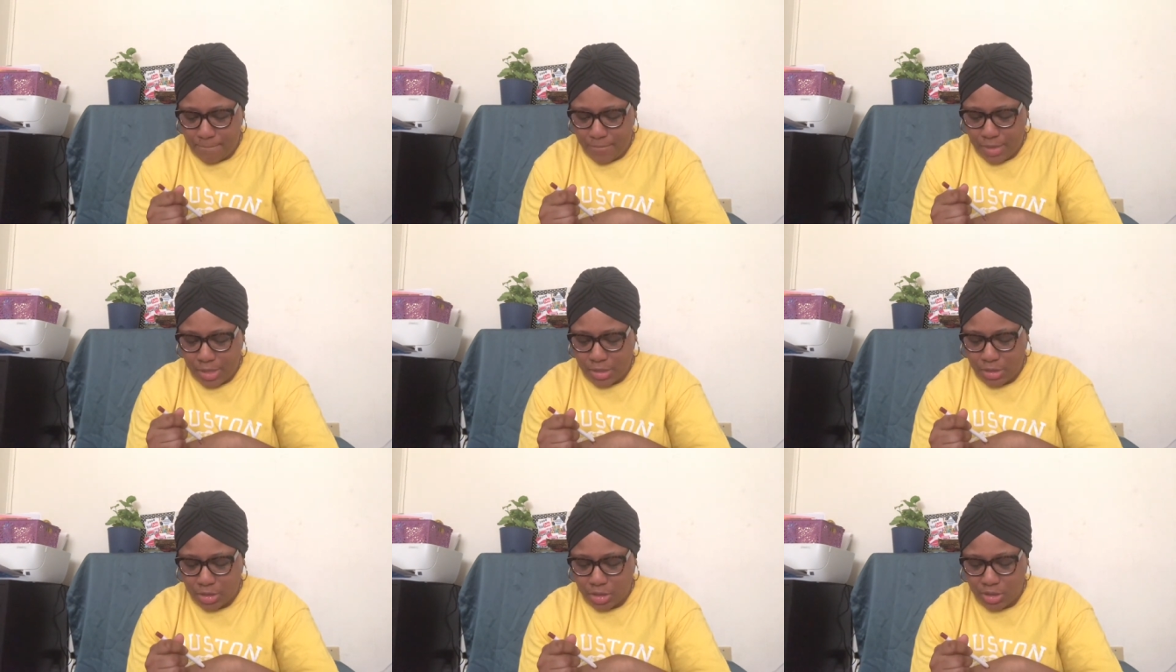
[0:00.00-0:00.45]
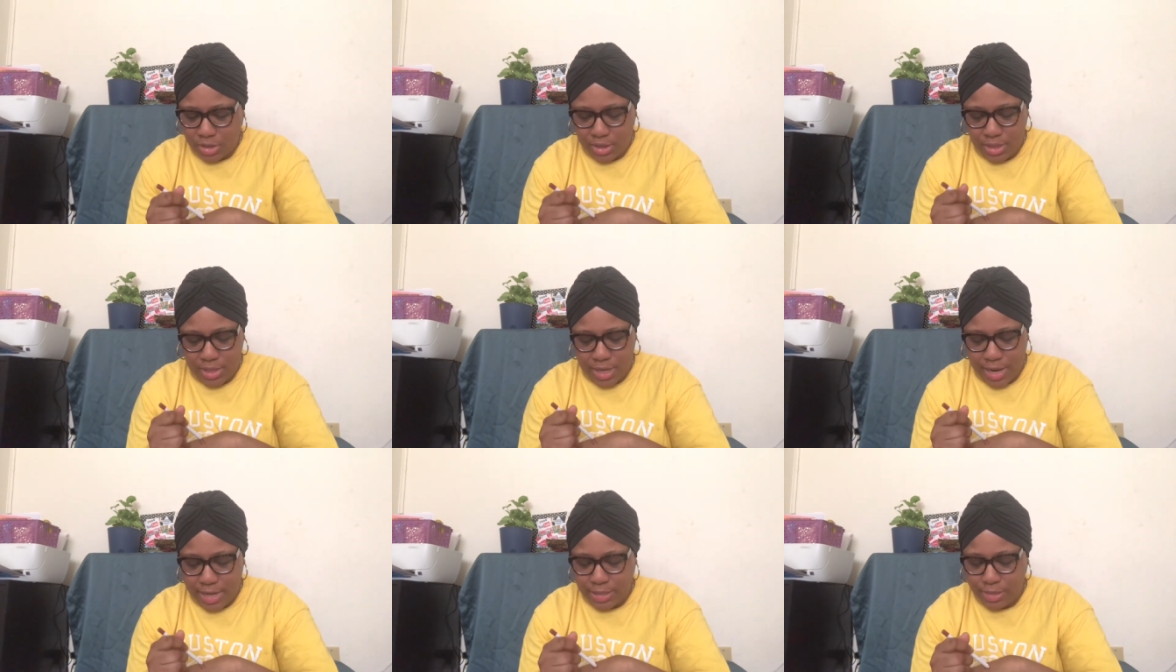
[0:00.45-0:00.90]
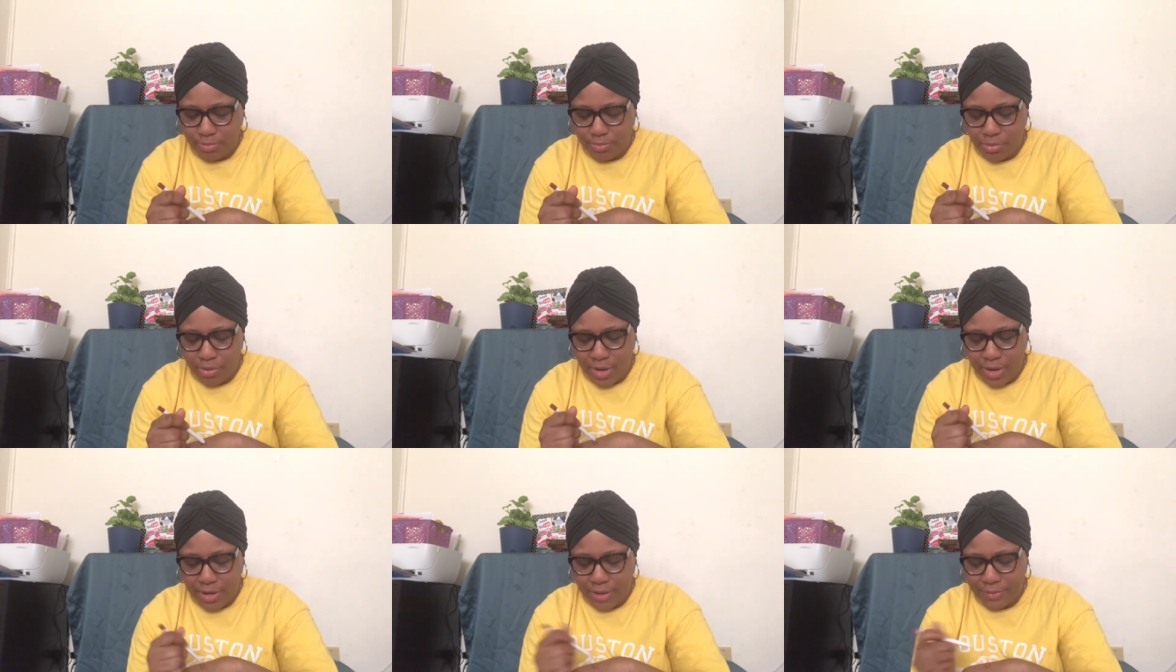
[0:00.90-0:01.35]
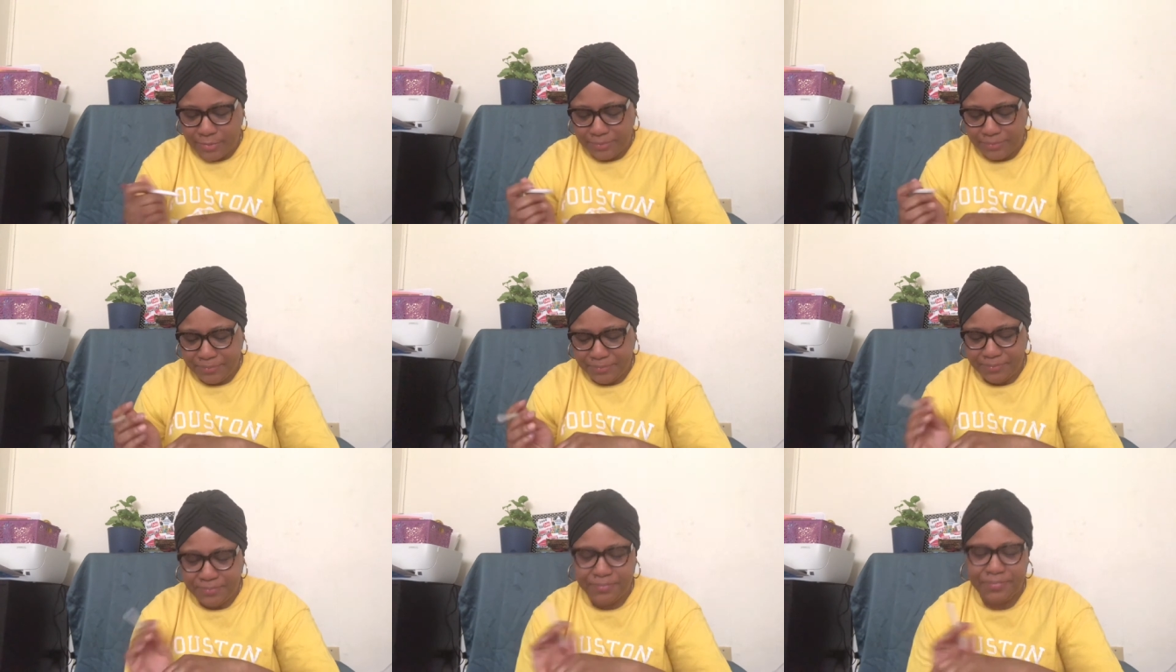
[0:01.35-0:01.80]
It's just a nice brown.
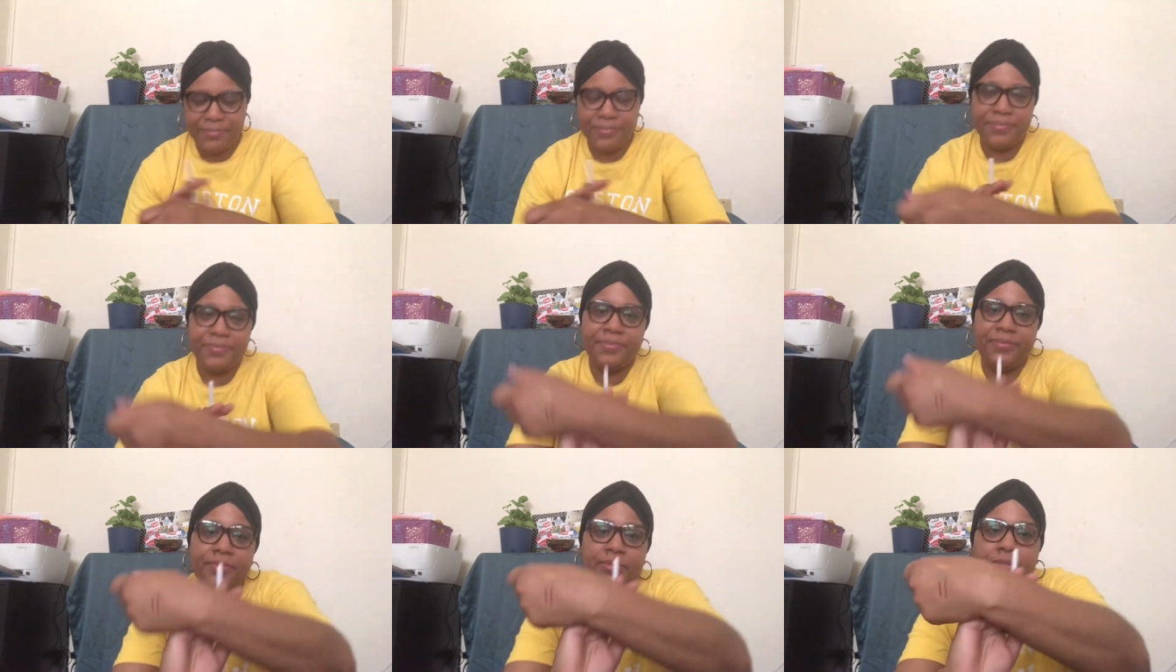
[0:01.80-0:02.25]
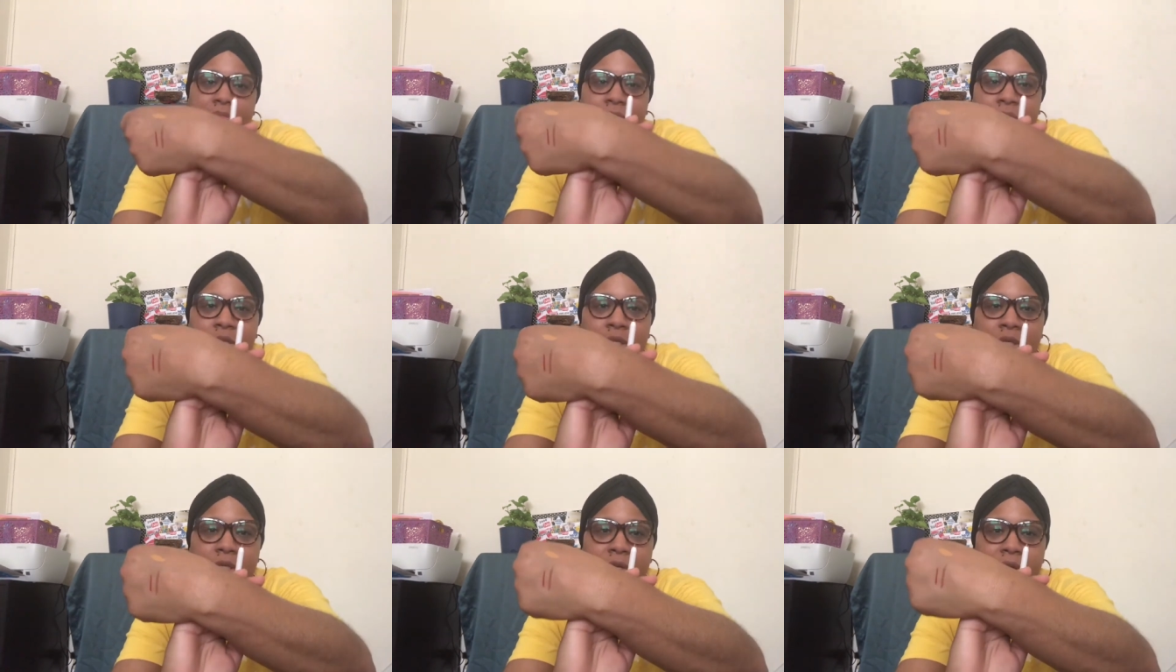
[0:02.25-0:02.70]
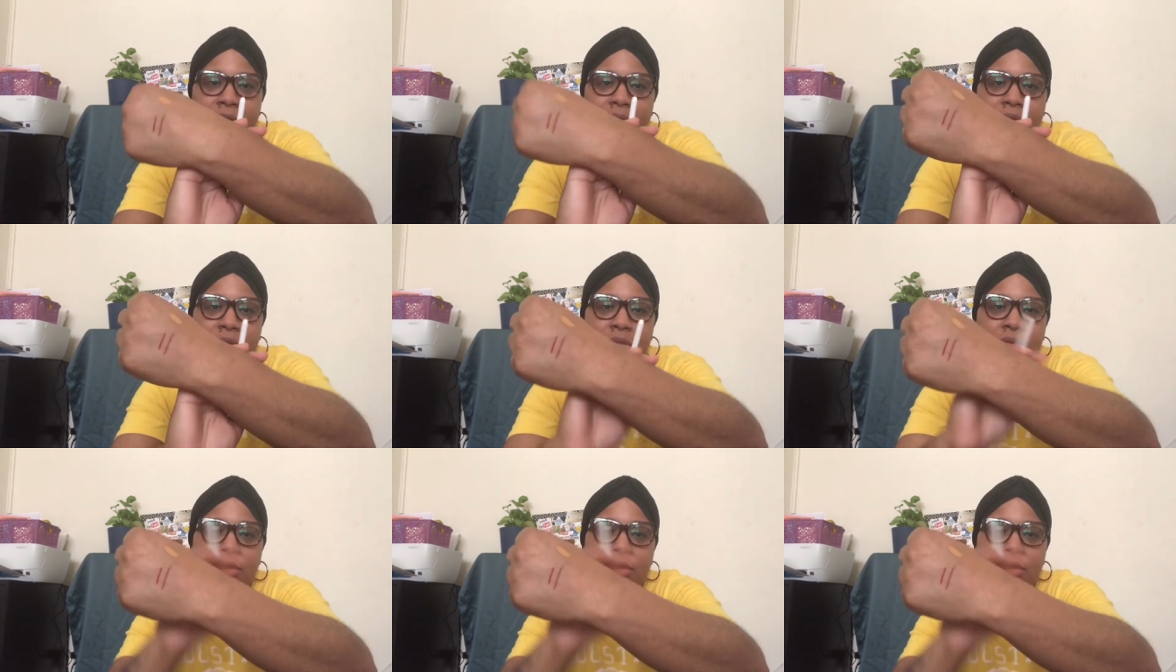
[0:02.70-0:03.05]
Got a great